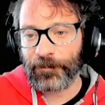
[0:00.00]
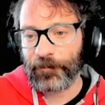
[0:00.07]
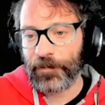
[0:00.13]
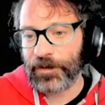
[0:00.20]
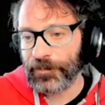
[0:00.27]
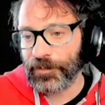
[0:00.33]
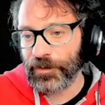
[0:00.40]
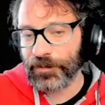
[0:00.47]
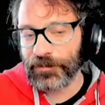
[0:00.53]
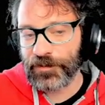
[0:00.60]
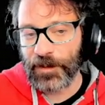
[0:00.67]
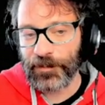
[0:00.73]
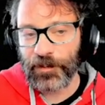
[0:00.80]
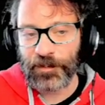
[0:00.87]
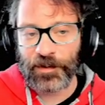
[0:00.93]
We can put them
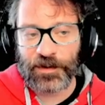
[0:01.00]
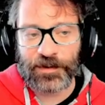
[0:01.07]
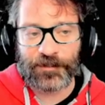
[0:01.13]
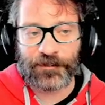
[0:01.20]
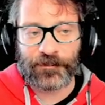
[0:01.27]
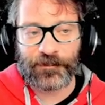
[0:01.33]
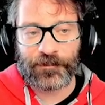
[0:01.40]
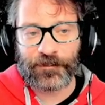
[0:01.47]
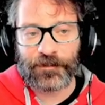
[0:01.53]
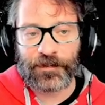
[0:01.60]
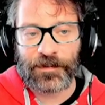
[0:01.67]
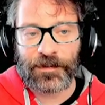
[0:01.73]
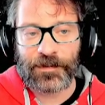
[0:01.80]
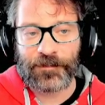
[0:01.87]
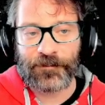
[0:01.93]
top or bottom.
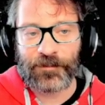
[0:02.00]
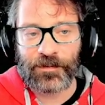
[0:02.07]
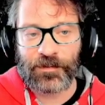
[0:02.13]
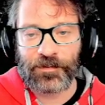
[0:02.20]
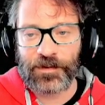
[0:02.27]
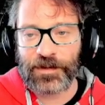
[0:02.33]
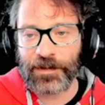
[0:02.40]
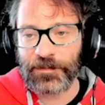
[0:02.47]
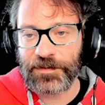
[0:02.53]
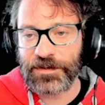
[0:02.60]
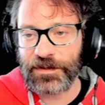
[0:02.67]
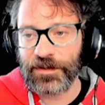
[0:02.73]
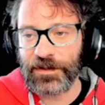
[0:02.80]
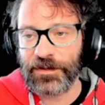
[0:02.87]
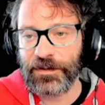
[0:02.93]
It's really up to
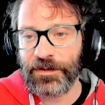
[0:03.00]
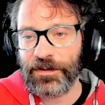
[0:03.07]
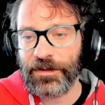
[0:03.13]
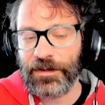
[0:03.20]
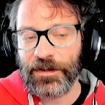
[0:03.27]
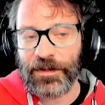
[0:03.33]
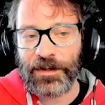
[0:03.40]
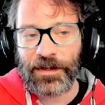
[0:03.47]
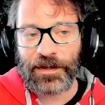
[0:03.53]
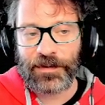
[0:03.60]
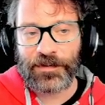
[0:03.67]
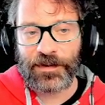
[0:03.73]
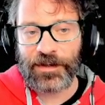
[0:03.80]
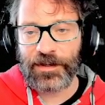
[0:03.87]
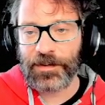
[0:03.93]
you.
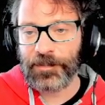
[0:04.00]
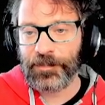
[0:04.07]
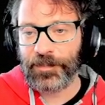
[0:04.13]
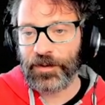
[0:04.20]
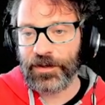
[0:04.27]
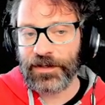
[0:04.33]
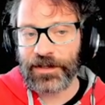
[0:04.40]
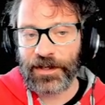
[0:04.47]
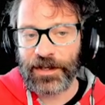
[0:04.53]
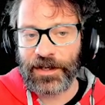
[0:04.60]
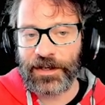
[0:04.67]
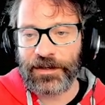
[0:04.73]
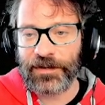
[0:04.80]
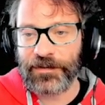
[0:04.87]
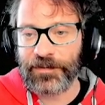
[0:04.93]
The
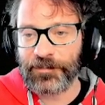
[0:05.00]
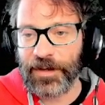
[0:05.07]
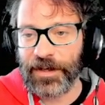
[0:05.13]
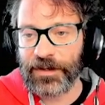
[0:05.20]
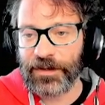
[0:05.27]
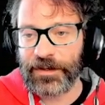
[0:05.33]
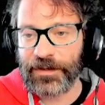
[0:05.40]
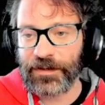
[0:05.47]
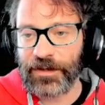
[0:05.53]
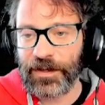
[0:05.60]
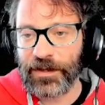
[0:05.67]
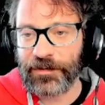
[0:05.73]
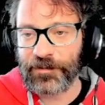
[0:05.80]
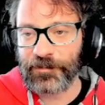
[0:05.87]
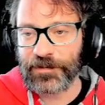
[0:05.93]
Bodyguard is a melee
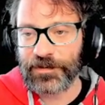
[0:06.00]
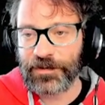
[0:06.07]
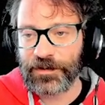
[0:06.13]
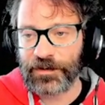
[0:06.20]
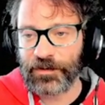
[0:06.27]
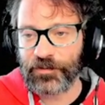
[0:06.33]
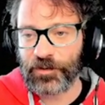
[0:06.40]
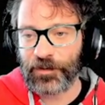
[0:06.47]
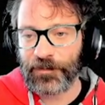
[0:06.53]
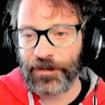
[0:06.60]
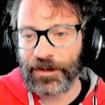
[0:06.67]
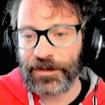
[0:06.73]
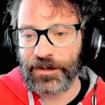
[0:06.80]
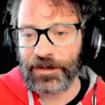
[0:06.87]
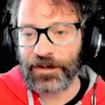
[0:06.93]
class. We're just going to drop
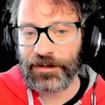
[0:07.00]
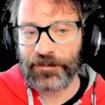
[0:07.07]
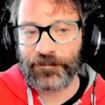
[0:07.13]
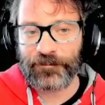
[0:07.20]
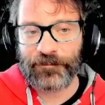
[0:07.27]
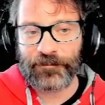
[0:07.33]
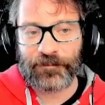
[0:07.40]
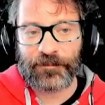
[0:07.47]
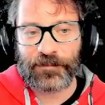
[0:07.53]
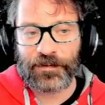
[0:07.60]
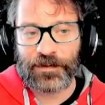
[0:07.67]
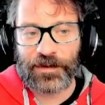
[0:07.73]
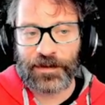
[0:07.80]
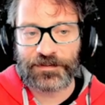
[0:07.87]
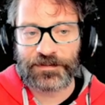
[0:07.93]
that in
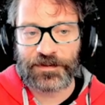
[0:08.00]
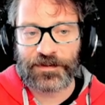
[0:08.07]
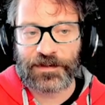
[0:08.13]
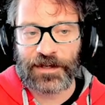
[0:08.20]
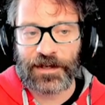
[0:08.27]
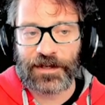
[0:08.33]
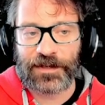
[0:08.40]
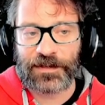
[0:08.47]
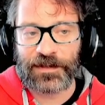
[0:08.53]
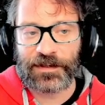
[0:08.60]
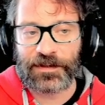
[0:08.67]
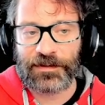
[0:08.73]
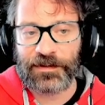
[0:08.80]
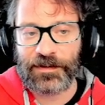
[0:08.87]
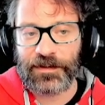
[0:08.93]
next to the Guardian.